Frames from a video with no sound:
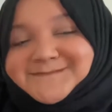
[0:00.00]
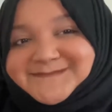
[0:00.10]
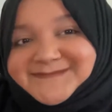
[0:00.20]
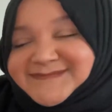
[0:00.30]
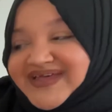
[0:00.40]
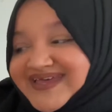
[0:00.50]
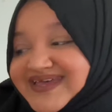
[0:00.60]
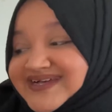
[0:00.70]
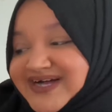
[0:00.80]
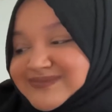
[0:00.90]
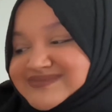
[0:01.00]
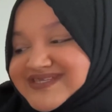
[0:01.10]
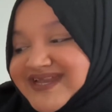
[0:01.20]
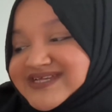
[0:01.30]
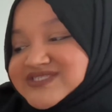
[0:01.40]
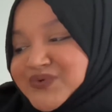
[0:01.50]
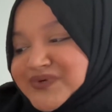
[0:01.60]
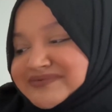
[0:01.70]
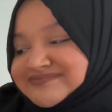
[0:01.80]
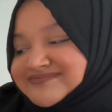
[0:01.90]
But here comes a little one
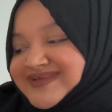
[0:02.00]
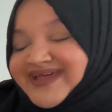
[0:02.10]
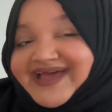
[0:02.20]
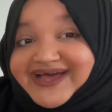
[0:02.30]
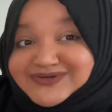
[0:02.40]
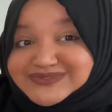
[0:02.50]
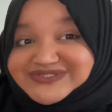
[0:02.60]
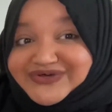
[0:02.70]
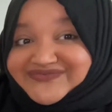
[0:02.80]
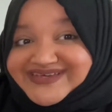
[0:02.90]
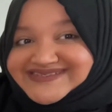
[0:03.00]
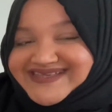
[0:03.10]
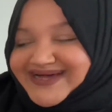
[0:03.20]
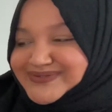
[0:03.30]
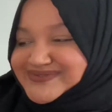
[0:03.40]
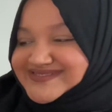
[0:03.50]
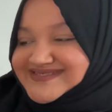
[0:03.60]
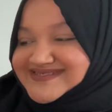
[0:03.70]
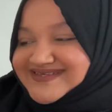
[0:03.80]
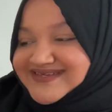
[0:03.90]
out of his house.
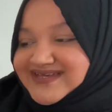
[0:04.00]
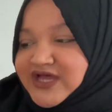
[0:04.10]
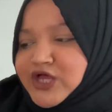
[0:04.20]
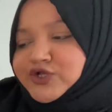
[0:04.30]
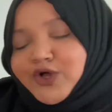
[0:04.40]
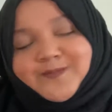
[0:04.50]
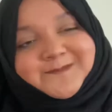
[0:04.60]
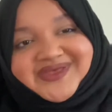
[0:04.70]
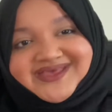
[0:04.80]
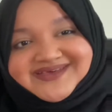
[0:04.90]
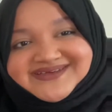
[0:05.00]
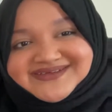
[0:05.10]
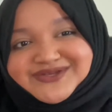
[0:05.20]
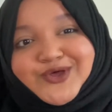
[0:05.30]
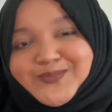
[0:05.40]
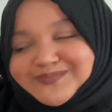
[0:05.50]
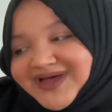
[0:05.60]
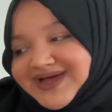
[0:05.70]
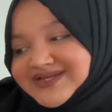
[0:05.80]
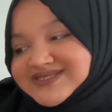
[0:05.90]
Not big, not
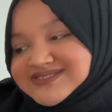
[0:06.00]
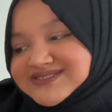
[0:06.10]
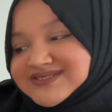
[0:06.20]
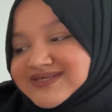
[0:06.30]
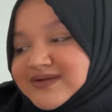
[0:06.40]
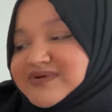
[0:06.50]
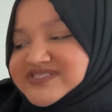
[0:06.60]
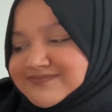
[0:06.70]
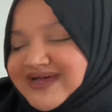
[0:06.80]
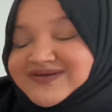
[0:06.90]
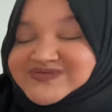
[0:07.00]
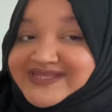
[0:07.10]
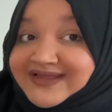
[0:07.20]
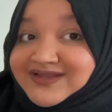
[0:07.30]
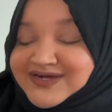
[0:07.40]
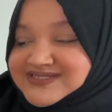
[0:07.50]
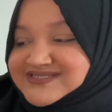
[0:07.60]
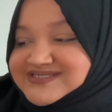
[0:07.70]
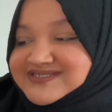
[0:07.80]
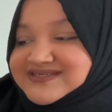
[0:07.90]
bad, but a mouse at
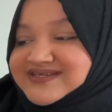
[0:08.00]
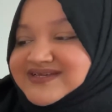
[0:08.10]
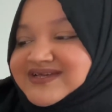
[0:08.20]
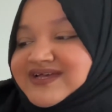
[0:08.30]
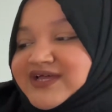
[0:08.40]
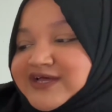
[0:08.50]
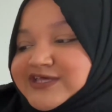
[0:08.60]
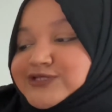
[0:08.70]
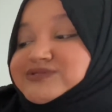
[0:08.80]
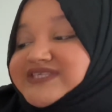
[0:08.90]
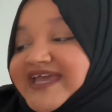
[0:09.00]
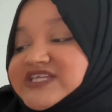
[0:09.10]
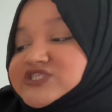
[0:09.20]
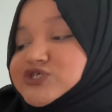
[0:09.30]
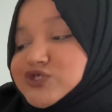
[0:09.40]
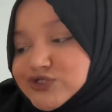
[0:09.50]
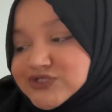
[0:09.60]
last. You'll taste good